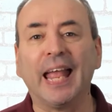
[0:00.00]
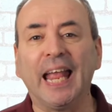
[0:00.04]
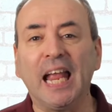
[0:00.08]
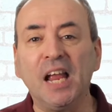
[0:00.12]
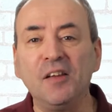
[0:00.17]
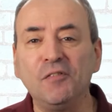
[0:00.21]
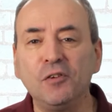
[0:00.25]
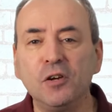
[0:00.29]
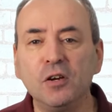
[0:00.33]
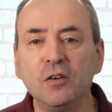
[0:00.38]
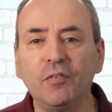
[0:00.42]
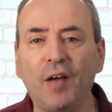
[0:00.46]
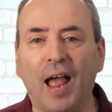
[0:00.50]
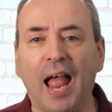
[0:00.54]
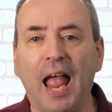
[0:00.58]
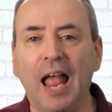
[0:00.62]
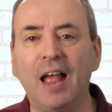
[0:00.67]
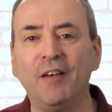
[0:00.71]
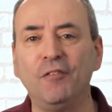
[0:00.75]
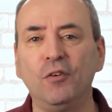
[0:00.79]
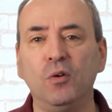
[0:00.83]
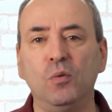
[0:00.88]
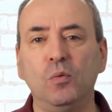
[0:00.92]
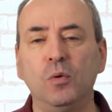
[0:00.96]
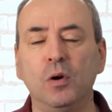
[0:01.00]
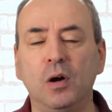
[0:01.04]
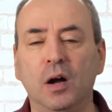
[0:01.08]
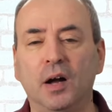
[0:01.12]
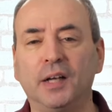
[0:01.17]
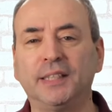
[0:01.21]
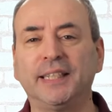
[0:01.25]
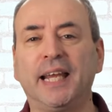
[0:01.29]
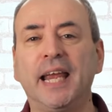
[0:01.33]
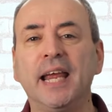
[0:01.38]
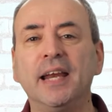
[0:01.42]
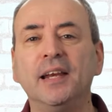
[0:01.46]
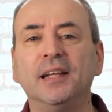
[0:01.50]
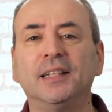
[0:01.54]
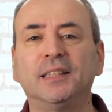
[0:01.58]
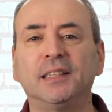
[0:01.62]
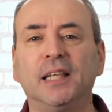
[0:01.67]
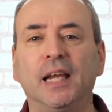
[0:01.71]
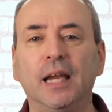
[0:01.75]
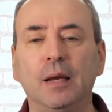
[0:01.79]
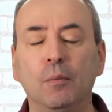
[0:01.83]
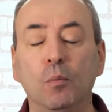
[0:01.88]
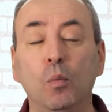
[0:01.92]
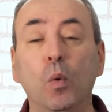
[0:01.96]
If you've ever worked in a
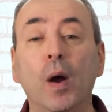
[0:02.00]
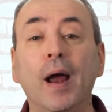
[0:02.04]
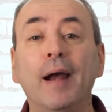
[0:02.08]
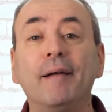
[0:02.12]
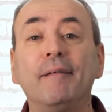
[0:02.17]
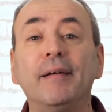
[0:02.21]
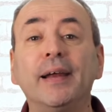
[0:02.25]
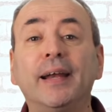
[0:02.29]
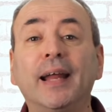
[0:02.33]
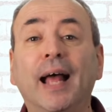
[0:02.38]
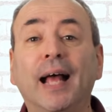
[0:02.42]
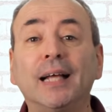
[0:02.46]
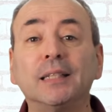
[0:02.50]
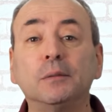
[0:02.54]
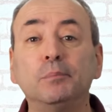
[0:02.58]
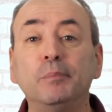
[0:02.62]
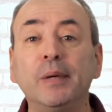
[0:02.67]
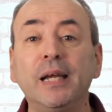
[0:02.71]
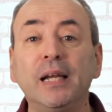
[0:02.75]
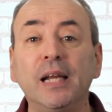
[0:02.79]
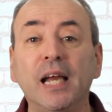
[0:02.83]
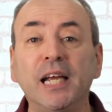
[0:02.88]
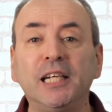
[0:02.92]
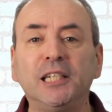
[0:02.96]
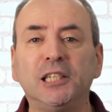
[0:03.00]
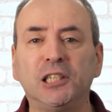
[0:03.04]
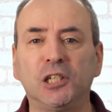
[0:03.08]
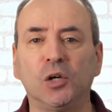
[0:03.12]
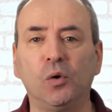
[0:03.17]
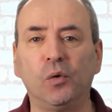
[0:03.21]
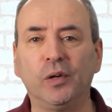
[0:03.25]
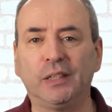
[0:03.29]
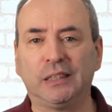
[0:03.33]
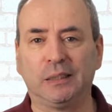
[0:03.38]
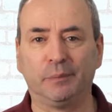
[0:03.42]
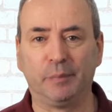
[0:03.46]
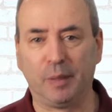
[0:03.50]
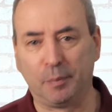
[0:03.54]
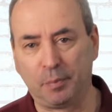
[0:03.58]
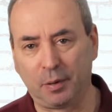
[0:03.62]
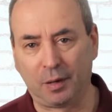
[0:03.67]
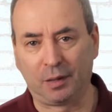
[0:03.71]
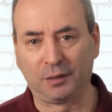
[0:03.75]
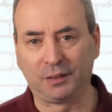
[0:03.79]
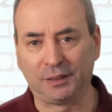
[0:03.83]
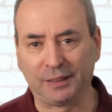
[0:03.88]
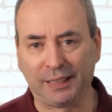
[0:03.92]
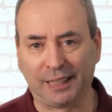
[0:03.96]
team where it has been a joy to be
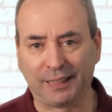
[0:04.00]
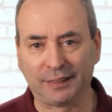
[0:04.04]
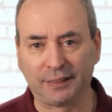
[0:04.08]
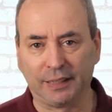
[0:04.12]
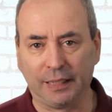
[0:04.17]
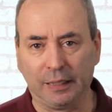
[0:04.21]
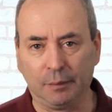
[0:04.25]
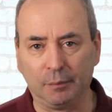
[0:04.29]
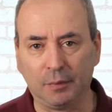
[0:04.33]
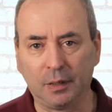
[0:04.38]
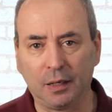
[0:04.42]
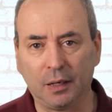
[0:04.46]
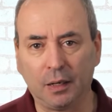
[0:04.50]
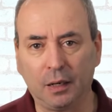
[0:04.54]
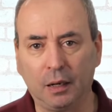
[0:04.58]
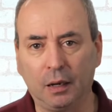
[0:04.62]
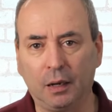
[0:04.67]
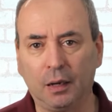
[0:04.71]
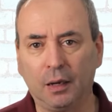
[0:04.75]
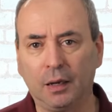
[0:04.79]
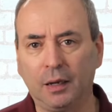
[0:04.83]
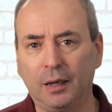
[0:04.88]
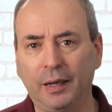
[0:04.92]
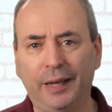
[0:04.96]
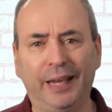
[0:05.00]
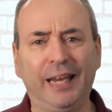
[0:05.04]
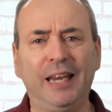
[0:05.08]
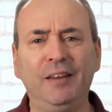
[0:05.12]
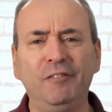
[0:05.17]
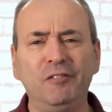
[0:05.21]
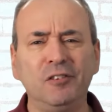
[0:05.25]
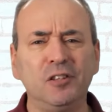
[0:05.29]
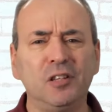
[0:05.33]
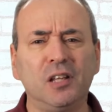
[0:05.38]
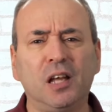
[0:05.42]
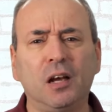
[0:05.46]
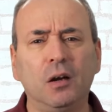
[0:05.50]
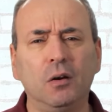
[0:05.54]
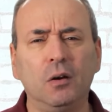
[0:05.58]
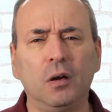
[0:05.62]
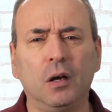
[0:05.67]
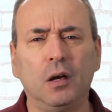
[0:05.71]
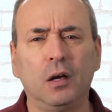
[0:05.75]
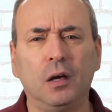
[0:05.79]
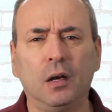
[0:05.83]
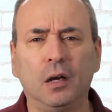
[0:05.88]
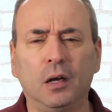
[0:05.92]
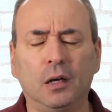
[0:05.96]
part of that team, even though
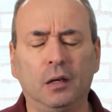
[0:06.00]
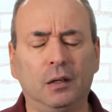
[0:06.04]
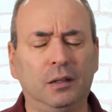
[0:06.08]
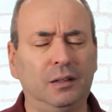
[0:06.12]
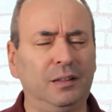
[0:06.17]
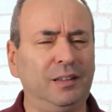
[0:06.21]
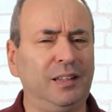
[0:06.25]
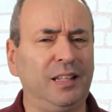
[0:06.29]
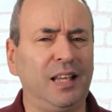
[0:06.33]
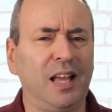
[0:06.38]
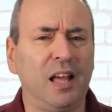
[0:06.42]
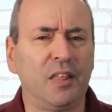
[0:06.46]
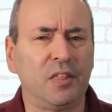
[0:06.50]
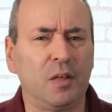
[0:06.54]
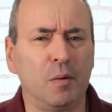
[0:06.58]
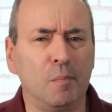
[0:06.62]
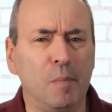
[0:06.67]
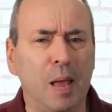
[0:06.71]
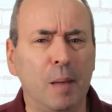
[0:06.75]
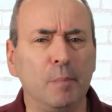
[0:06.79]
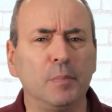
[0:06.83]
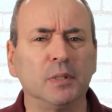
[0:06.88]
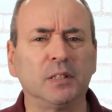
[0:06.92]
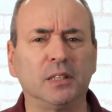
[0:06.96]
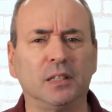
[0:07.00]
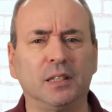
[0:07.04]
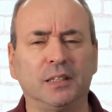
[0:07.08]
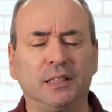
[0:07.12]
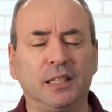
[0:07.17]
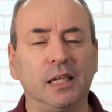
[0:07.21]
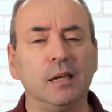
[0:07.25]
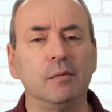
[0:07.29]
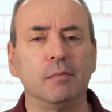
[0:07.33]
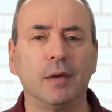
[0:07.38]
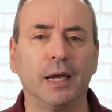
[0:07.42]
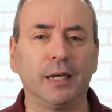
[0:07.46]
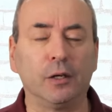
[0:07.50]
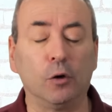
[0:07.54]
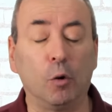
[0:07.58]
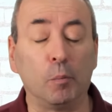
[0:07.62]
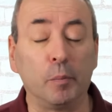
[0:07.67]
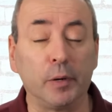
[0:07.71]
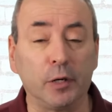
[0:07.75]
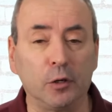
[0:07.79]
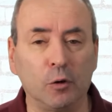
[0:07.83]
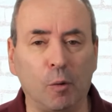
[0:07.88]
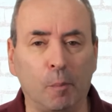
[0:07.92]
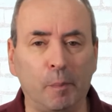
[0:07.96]
the other members of the team may
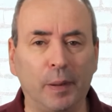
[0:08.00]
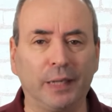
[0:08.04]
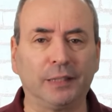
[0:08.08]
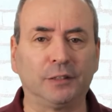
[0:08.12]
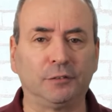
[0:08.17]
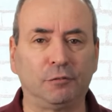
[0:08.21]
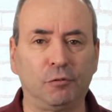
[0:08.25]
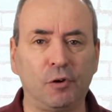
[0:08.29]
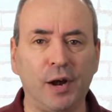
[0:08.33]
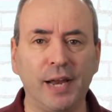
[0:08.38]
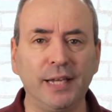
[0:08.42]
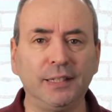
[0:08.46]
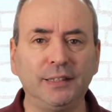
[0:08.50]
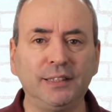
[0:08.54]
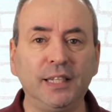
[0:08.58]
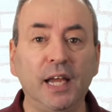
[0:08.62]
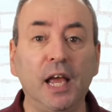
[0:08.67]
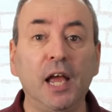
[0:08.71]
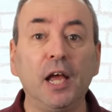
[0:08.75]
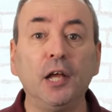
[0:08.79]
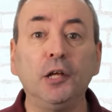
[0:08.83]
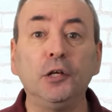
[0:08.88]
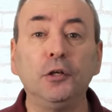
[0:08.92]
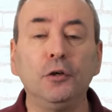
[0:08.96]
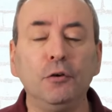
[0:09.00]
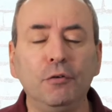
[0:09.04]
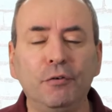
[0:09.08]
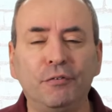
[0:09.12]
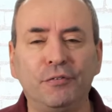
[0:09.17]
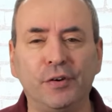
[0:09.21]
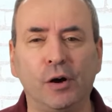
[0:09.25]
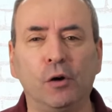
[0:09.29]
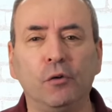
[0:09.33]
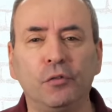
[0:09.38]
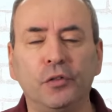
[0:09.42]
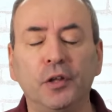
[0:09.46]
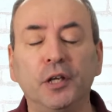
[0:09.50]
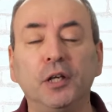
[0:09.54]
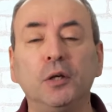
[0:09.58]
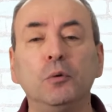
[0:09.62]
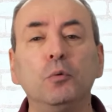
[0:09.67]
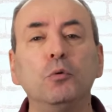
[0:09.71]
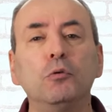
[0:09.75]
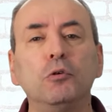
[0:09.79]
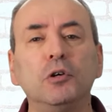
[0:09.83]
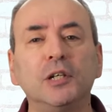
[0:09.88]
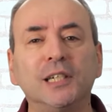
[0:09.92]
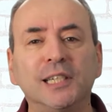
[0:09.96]
not be your best friends, you felt that
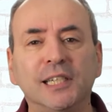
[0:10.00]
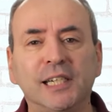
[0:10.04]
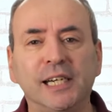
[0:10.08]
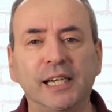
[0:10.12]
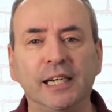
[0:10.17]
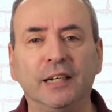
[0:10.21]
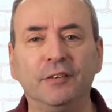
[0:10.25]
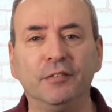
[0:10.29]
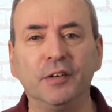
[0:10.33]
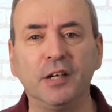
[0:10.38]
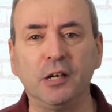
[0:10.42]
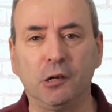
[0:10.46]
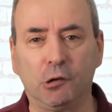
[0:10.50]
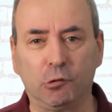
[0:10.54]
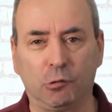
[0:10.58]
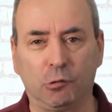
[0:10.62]
you were achieving